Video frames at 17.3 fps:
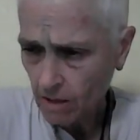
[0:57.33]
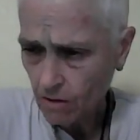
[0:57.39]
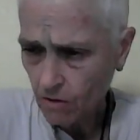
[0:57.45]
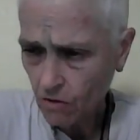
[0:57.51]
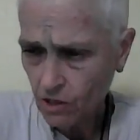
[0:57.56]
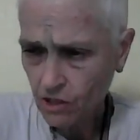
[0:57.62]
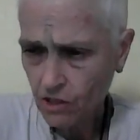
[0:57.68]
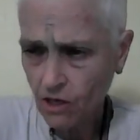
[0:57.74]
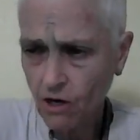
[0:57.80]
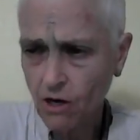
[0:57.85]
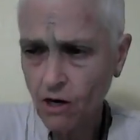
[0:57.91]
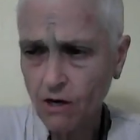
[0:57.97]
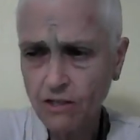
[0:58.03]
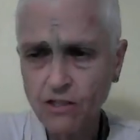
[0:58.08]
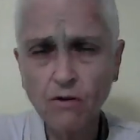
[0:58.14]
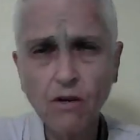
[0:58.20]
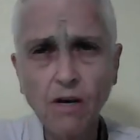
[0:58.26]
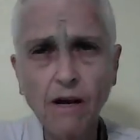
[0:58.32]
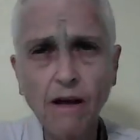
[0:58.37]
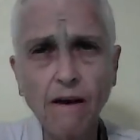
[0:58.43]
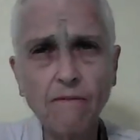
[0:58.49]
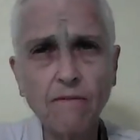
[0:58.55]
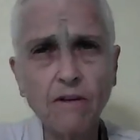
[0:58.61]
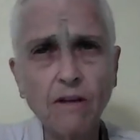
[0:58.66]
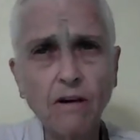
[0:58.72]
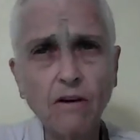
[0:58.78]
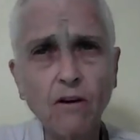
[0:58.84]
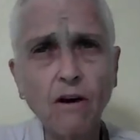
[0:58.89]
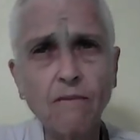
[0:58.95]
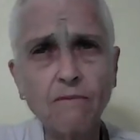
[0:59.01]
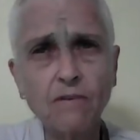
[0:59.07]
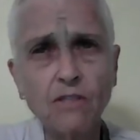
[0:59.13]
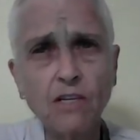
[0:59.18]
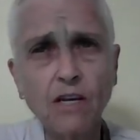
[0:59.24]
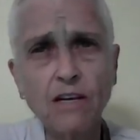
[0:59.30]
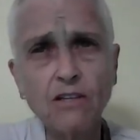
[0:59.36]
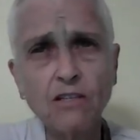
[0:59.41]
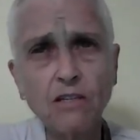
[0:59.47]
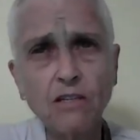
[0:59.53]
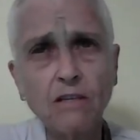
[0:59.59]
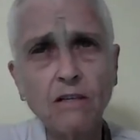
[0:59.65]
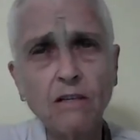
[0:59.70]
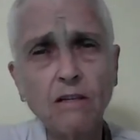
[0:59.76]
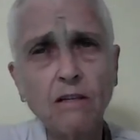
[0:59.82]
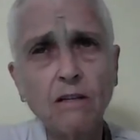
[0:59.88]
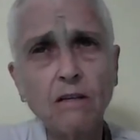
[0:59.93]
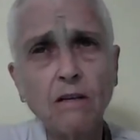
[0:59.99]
Krishna and Arjuna having their conversation